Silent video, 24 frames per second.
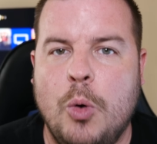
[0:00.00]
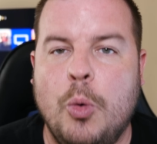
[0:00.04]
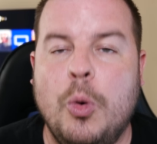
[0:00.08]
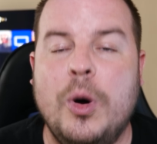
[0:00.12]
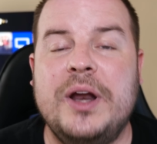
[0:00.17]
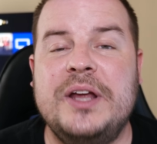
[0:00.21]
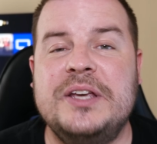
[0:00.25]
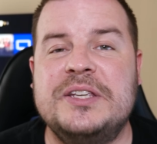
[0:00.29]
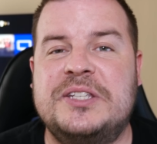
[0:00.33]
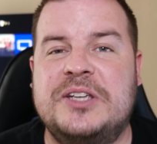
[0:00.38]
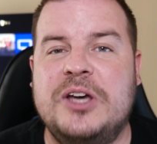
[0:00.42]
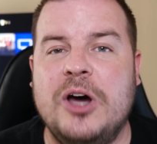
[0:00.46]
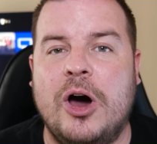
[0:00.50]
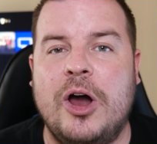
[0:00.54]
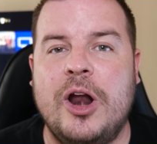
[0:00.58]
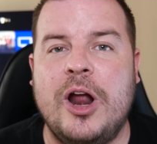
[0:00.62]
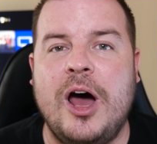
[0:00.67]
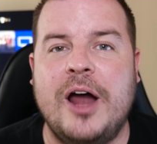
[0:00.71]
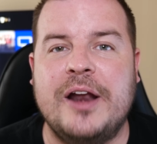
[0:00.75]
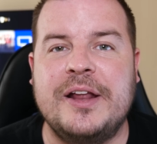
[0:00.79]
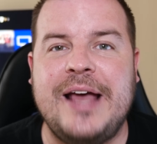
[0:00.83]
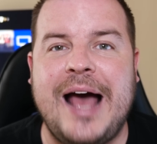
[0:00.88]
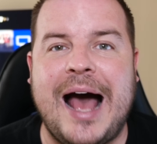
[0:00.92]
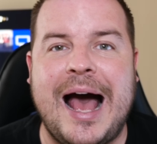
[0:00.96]
What is going
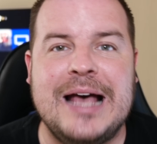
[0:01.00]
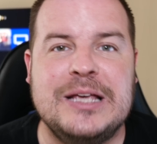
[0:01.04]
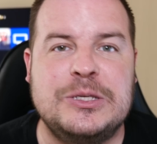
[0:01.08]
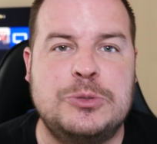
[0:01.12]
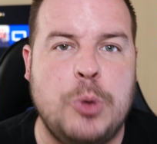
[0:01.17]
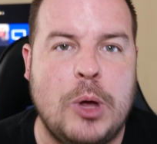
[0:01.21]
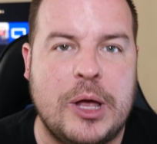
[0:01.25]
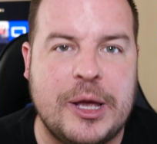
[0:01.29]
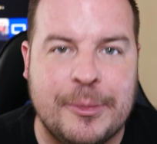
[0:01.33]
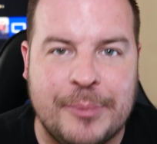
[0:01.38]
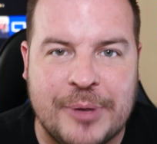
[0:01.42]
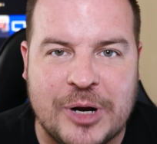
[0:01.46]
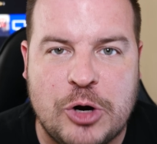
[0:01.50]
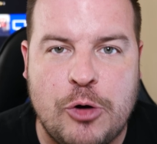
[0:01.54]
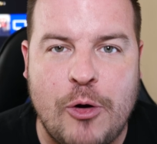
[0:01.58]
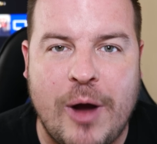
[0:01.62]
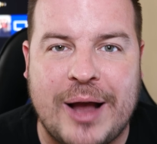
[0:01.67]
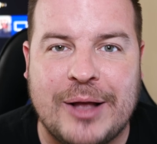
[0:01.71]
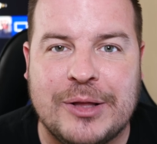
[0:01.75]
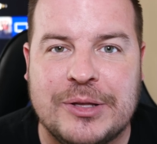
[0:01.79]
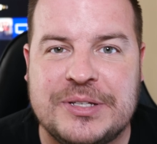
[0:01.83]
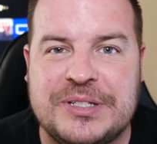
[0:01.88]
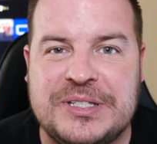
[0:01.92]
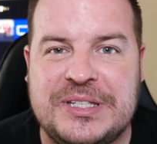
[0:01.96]
on, guys? Welcome to
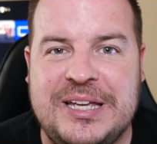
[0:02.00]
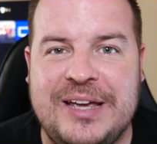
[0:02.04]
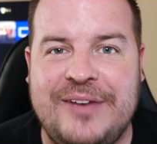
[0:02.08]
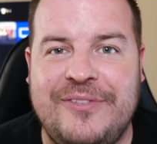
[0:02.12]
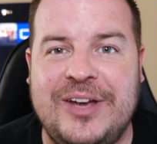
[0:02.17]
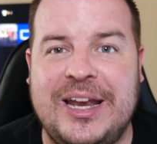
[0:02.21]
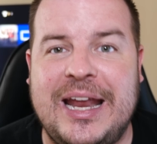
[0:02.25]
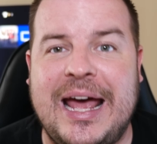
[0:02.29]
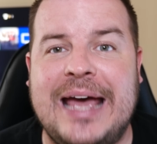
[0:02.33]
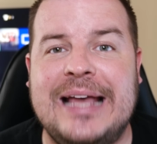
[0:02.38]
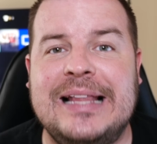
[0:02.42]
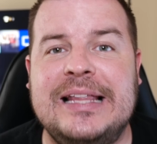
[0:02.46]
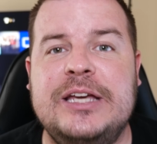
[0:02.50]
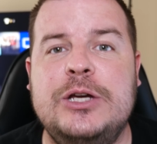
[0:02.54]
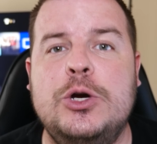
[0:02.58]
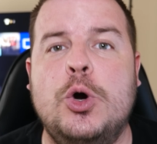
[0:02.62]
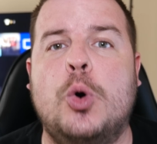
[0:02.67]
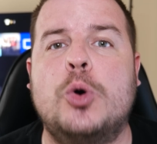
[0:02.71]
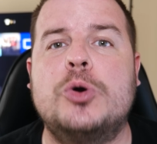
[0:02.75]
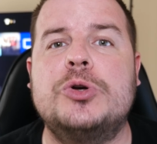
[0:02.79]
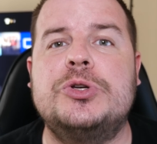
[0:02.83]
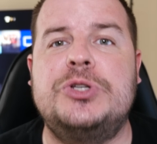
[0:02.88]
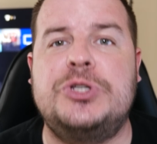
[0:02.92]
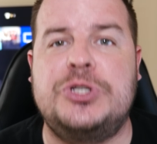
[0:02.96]
Greggles TV Daily,
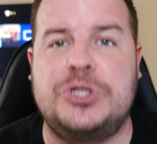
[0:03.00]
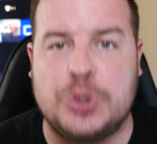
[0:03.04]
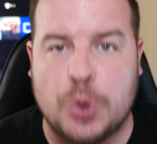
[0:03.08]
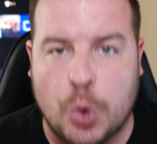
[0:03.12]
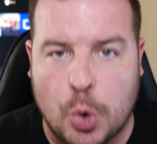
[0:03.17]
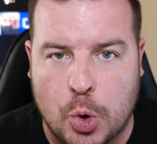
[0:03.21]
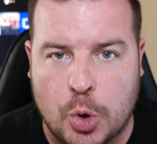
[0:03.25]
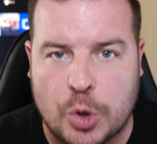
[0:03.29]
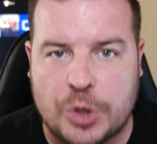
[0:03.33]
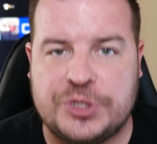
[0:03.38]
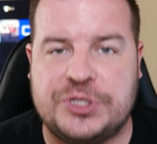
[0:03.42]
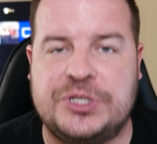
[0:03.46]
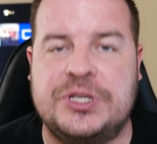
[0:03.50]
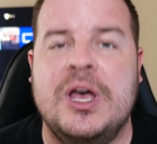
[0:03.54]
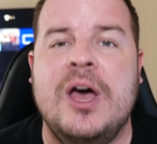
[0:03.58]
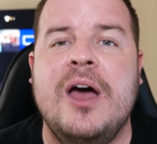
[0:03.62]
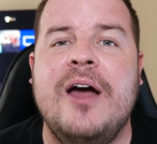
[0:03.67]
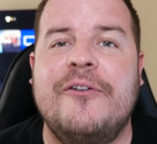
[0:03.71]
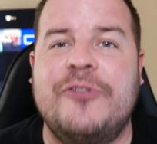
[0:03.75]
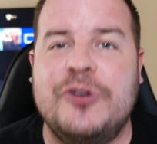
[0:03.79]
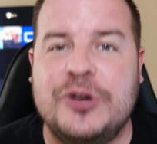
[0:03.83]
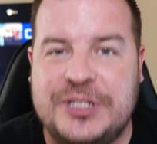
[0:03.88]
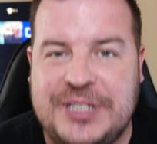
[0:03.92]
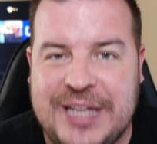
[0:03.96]
your source
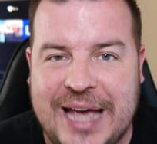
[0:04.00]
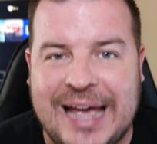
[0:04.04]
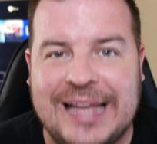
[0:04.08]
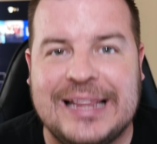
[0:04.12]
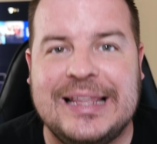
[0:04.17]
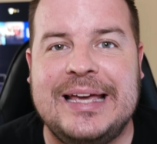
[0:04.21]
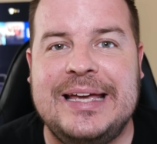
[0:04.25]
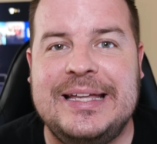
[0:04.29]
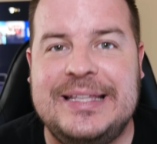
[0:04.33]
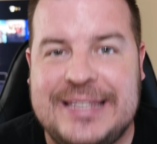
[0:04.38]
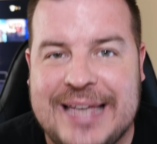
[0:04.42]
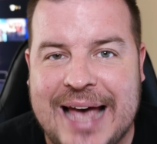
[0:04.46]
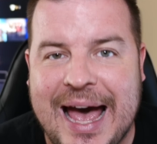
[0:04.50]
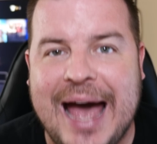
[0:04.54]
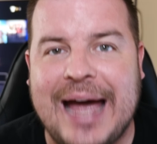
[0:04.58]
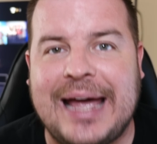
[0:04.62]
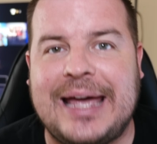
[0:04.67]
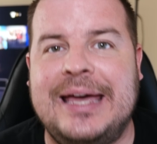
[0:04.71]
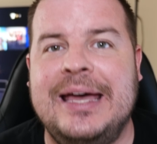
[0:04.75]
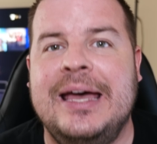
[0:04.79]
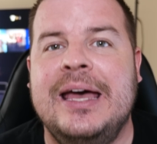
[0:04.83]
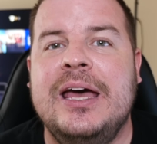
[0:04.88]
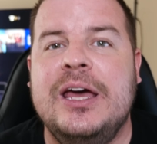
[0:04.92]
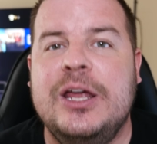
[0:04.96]
for daily
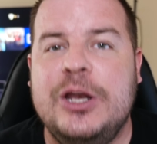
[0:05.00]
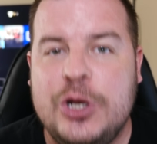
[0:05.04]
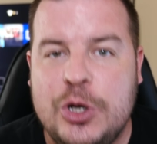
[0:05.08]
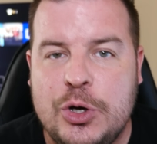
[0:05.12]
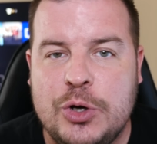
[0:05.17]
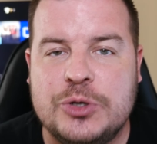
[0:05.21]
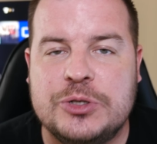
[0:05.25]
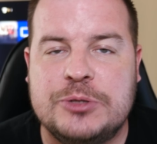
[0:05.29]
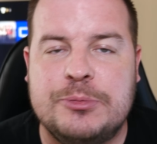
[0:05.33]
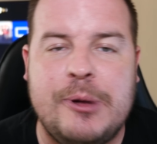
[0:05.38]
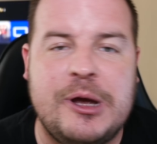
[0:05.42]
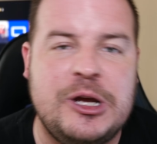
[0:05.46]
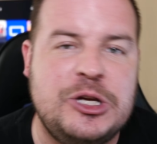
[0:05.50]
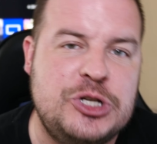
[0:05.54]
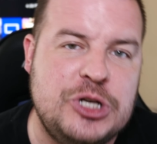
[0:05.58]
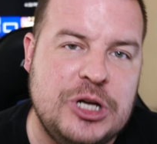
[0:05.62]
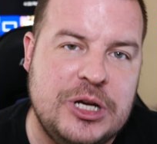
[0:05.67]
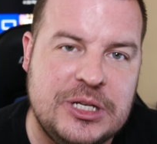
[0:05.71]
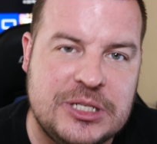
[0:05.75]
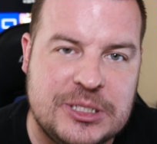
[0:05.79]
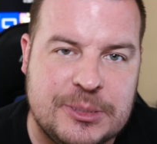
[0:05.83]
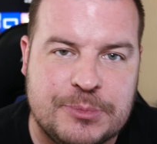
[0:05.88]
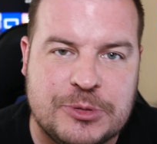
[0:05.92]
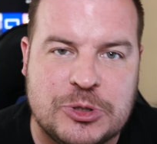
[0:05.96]
tech news. Make sure
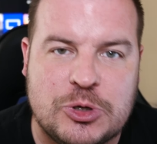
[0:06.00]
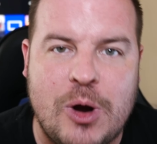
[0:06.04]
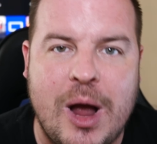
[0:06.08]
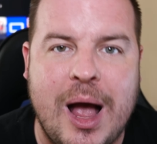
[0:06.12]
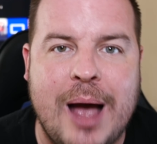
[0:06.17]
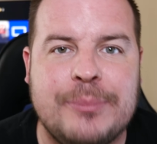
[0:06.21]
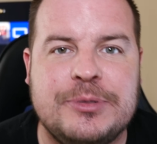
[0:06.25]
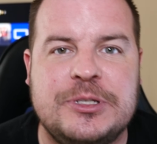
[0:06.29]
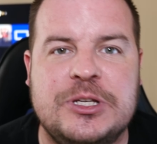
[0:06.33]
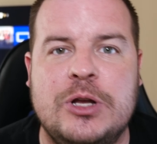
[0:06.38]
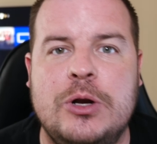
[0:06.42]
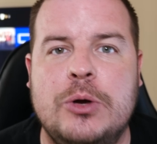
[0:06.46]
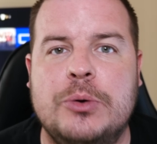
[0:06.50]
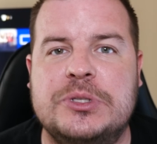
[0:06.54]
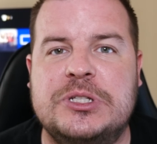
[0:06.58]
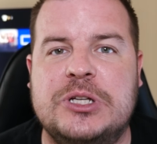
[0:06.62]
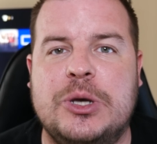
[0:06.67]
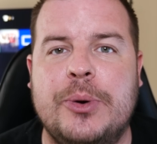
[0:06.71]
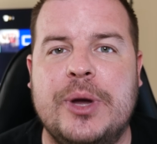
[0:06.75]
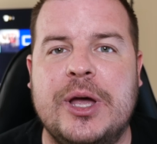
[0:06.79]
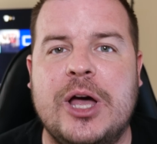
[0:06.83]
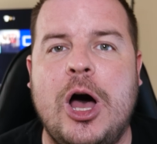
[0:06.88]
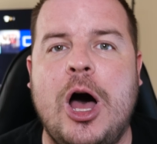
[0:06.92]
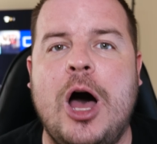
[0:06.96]
you subscribe so you know what's
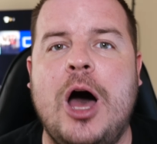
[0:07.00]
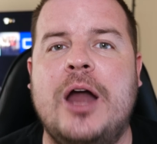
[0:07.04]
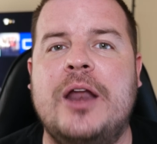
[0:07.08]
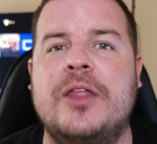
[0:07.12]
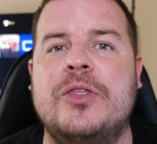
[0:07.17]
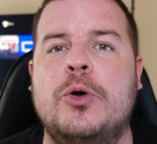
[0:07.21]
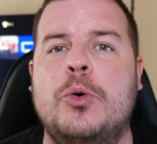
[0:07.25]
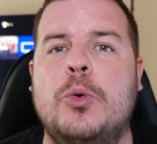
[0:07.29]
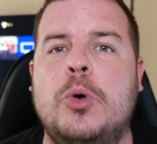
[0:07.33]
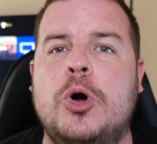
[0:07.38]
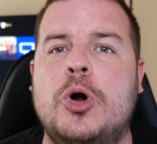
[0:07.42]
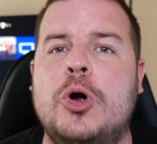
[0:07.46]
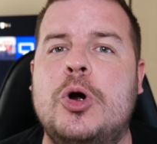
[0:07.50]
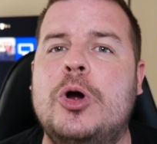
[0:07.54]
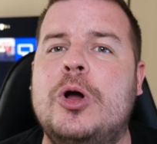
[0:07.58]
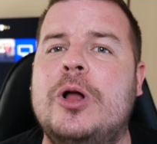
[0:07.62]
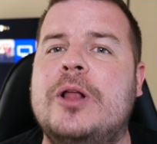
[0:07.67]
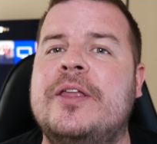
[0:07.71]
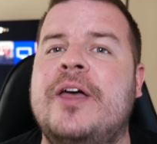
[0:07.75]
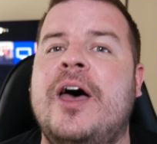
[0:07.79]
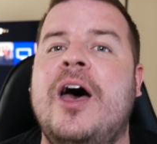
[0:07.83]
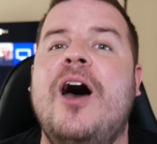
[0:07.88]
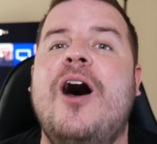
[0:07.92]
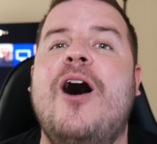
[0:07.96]
going on in the
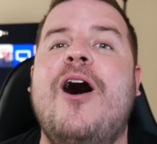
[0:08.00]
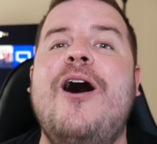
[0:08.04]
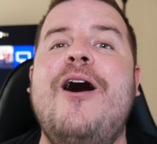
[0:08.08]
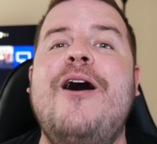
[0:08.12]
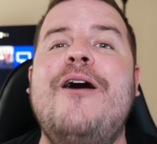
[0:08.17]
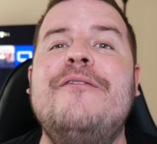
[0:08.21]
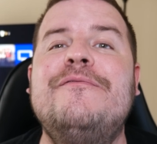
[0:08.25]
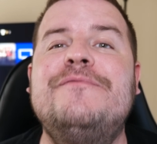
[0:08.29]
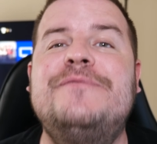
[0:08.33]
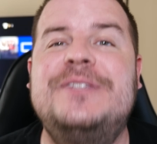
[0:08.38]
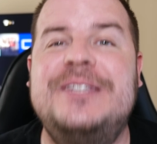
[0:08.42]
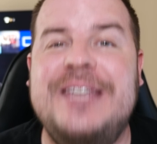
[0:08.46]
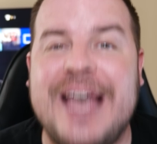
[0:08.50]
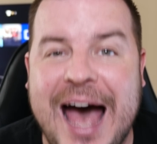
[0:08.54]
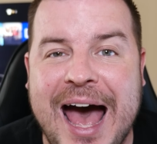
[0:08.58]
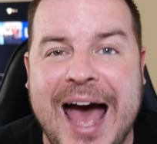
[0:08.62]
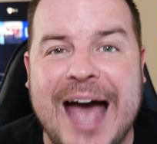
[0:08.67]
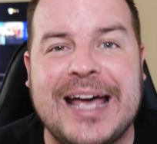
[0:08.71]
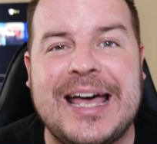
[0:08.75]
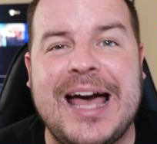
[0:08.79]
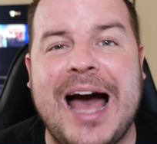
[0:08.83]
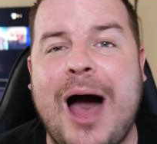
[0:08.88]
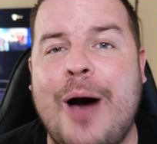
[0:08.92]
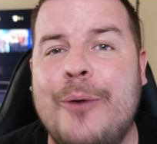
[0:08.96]
world of
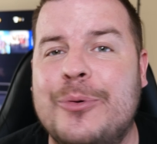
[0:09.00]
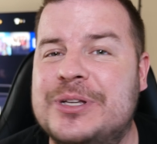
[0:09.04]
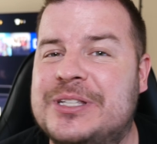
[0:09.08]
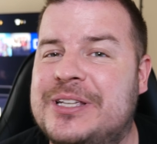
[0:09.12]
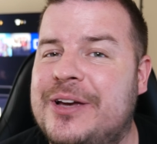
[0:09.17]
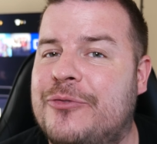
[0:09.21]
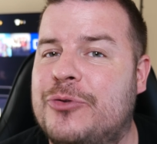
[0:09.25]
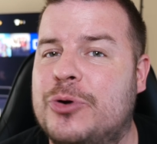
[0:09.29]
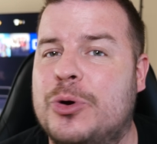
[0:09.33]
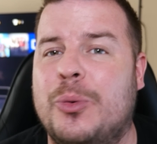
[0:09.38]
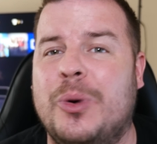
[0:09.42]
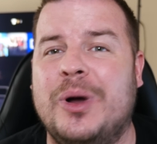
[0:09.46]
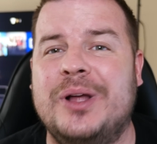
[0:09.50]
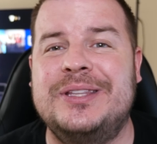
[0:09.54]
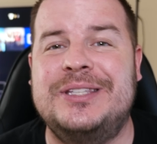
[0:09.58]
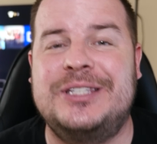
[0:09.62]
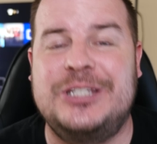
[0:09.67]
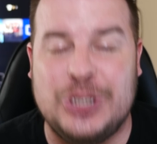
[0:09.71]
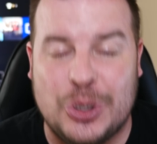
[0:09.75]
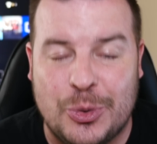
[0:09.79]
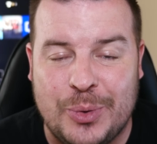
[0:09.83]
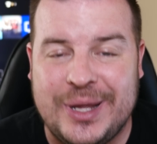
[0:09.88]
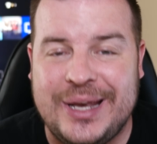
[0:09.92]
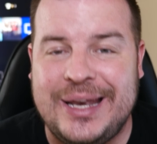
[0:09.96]
tech. How is everyone
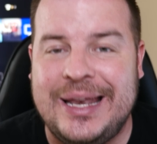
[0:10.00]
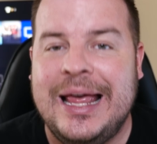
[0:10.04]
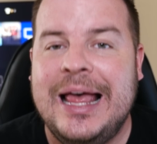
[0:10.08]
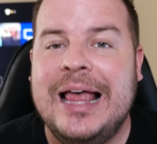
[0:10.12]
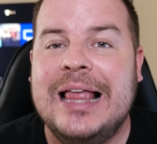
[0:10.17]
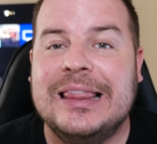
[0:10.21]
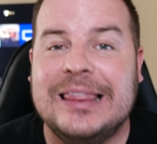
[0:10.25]
doing?